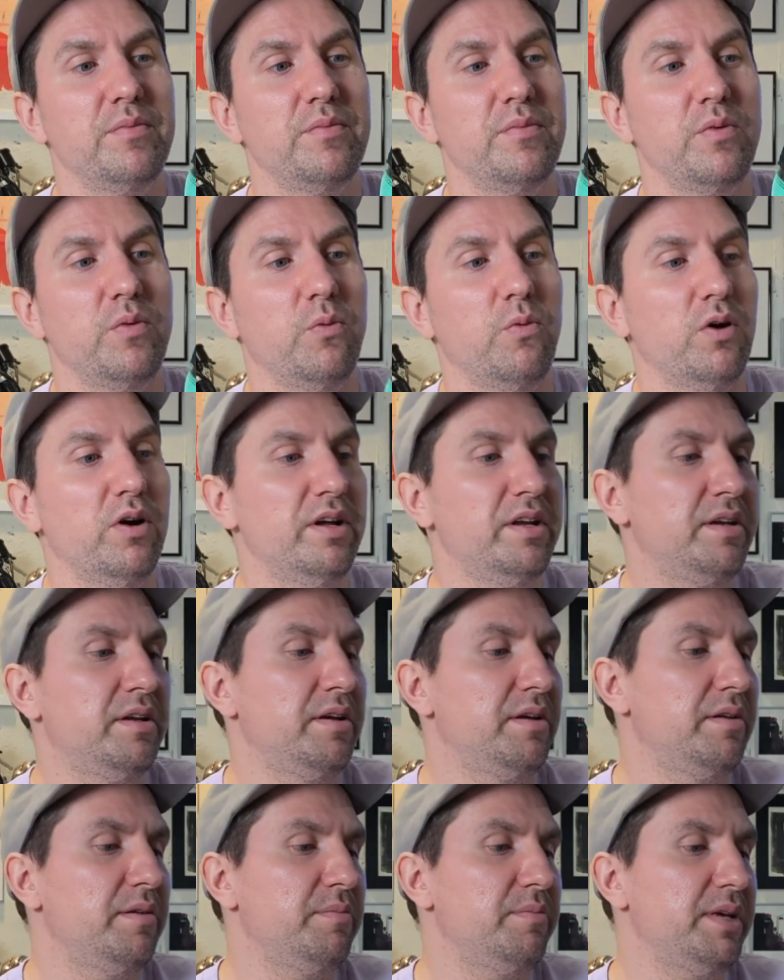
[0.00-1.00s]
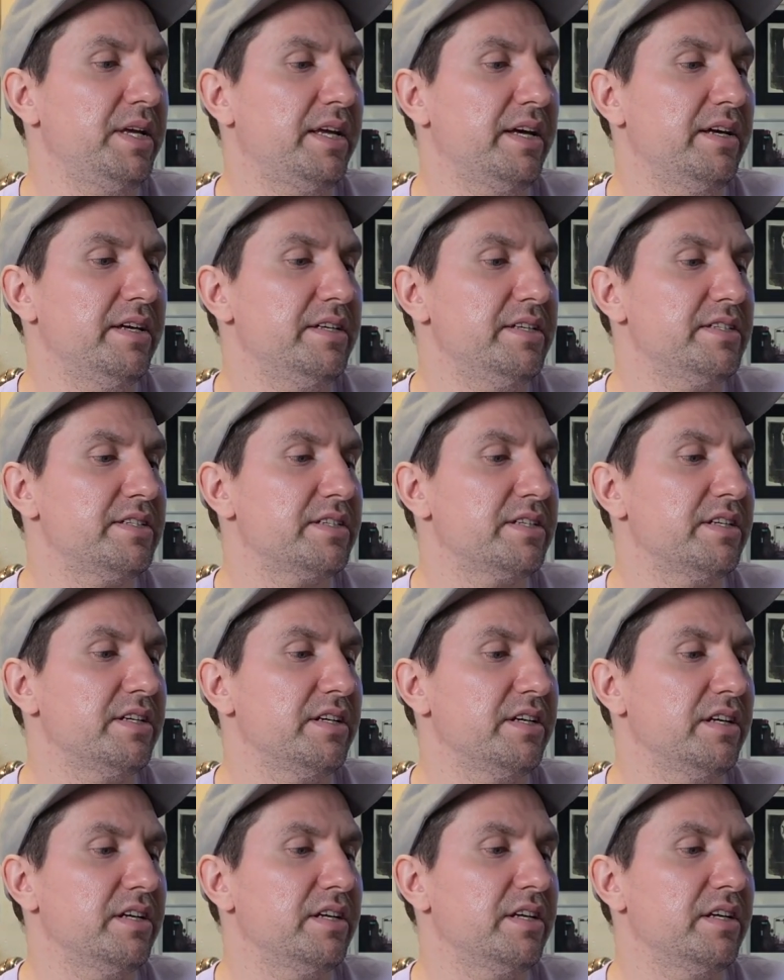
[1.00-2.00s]
One, because
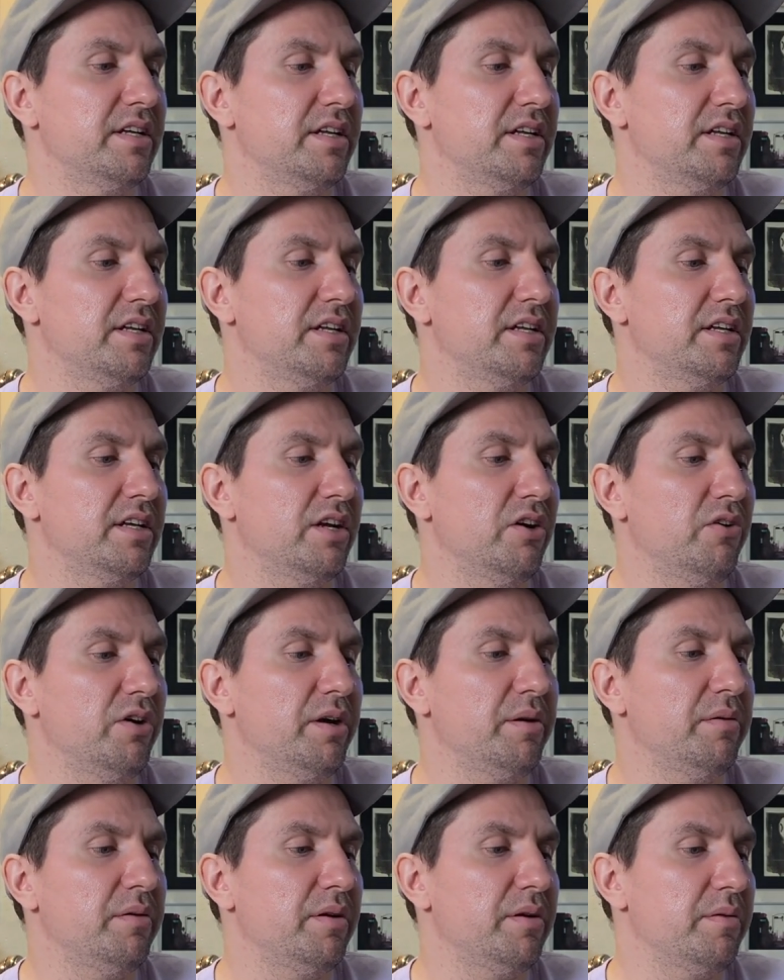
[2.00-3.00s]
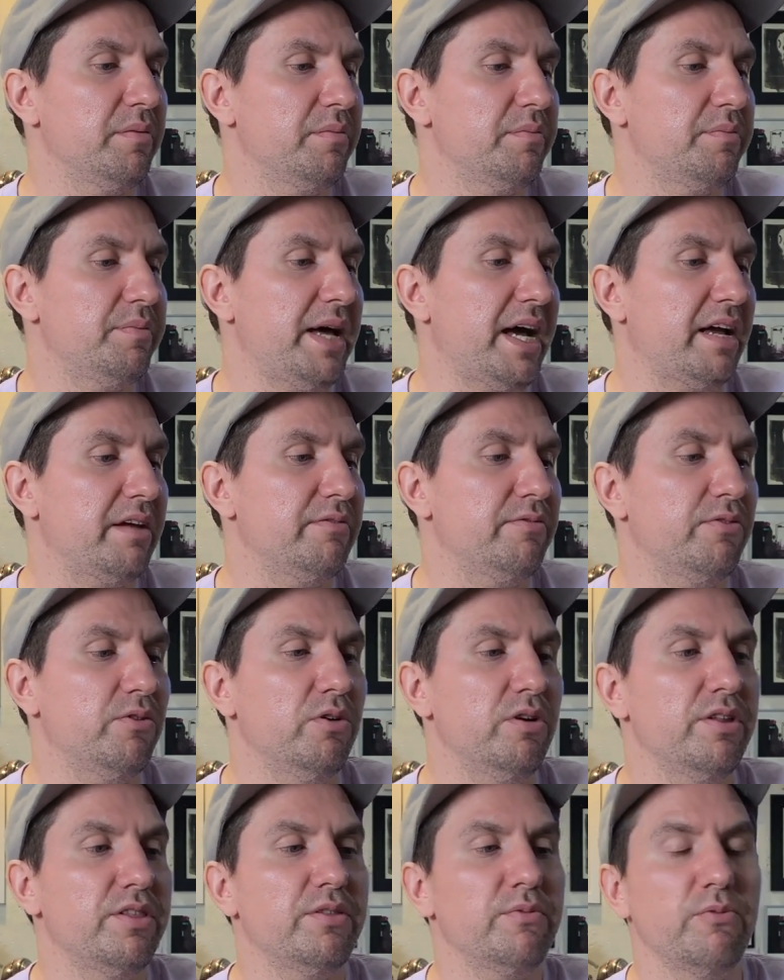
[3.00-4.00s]
going back and
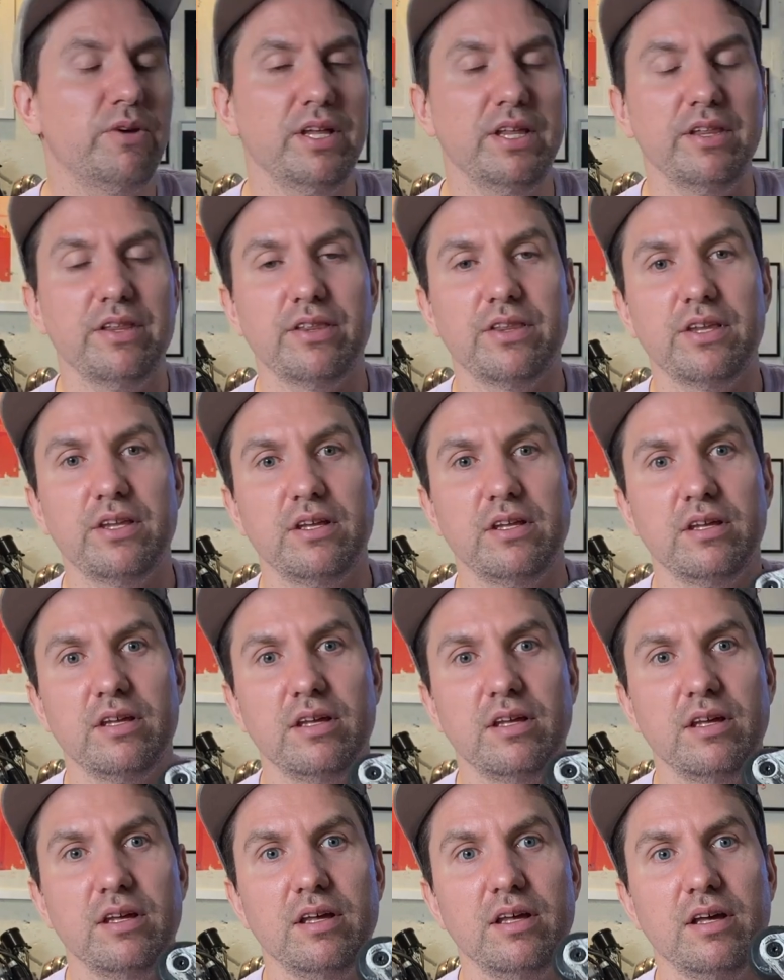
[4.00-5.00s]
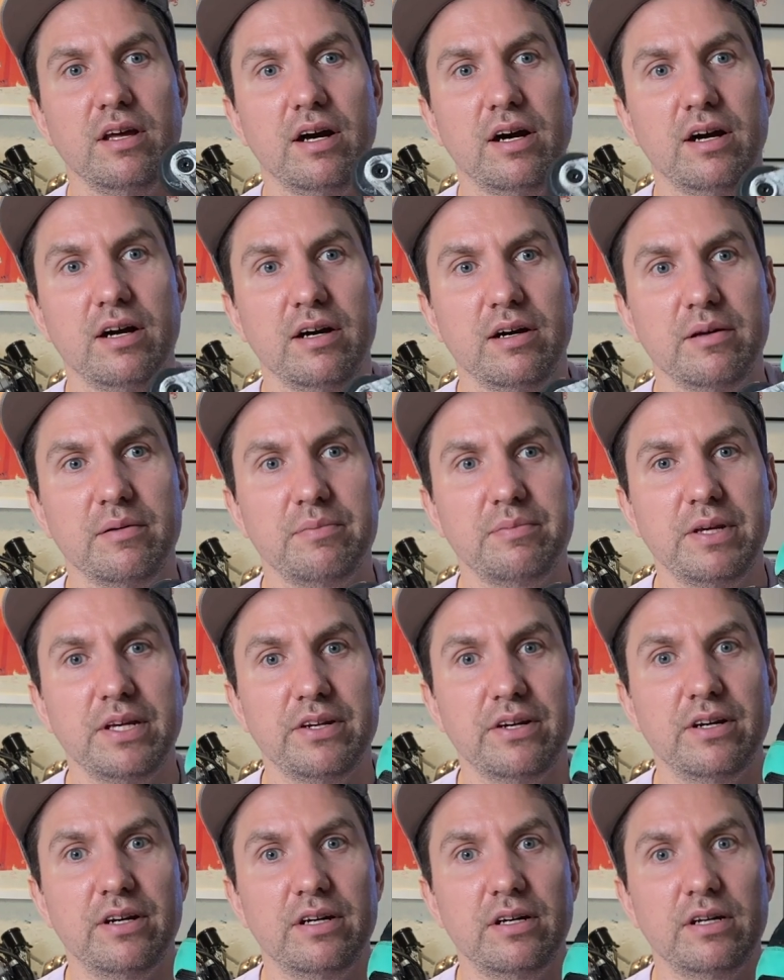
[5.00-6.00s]
forth with
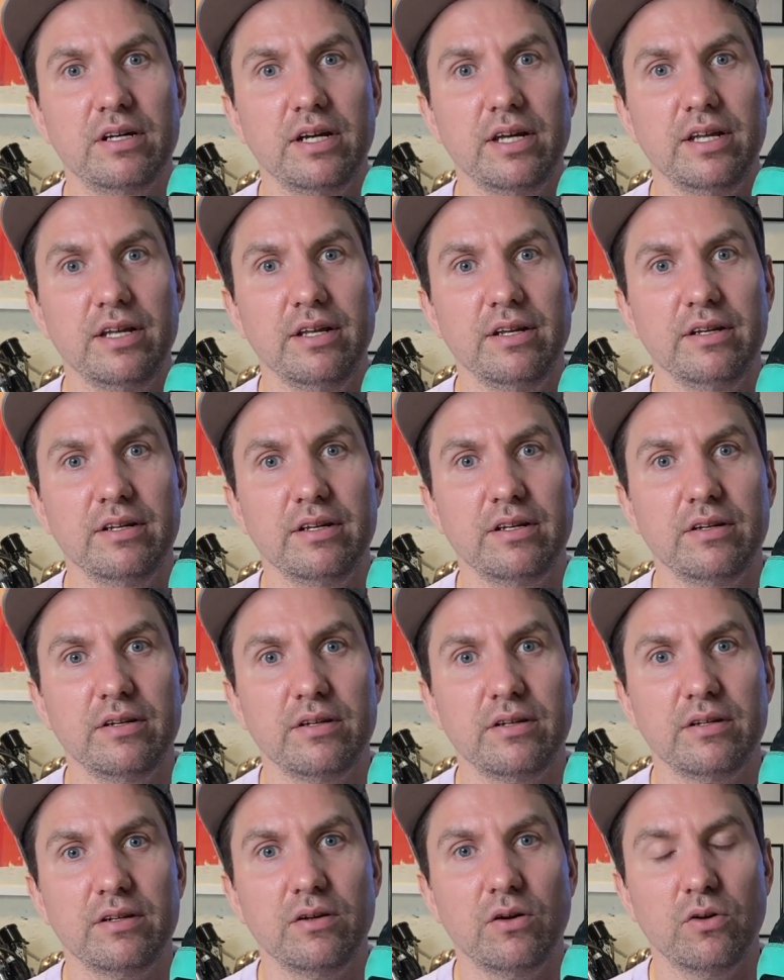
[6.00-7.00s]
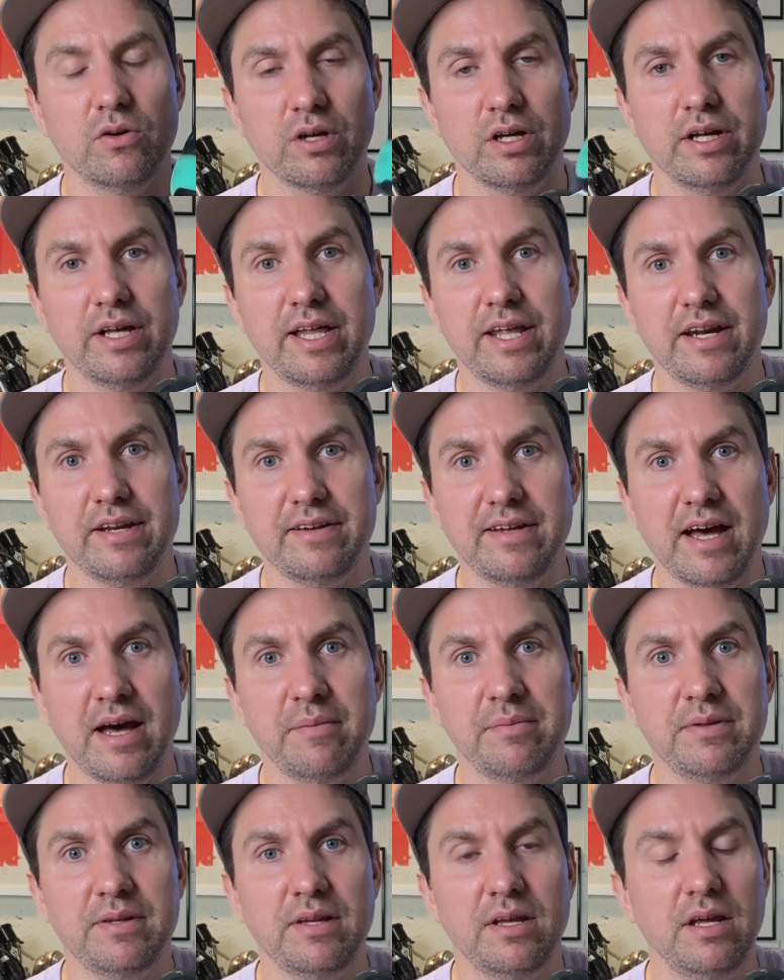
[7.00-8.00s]
Peter and Olga at
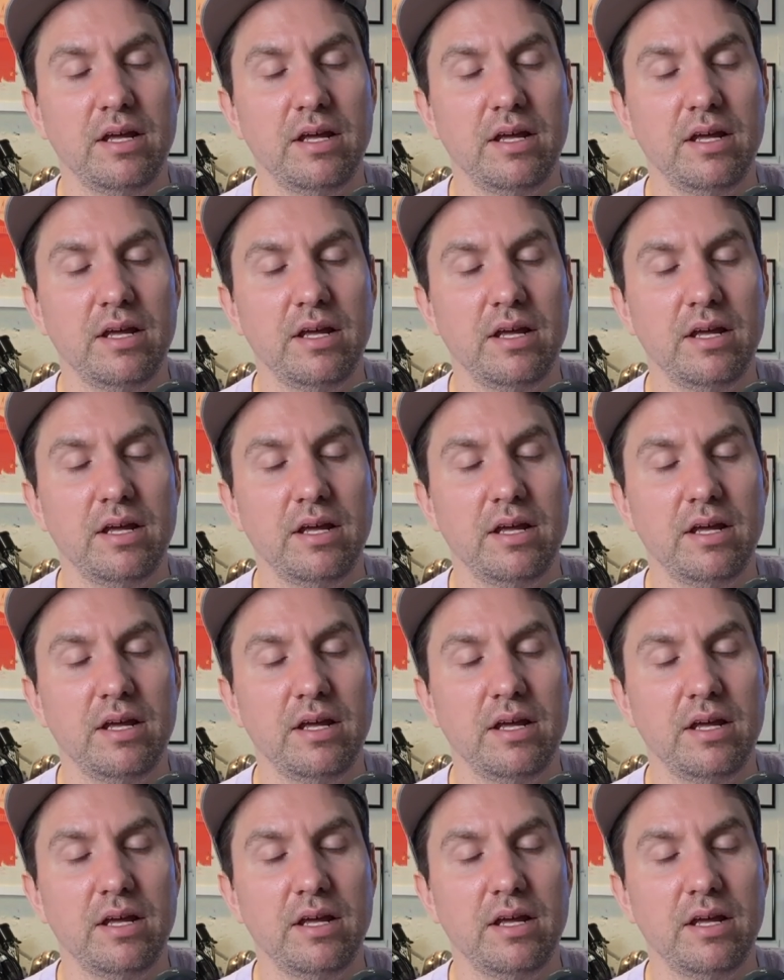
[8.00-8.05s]
Adapt,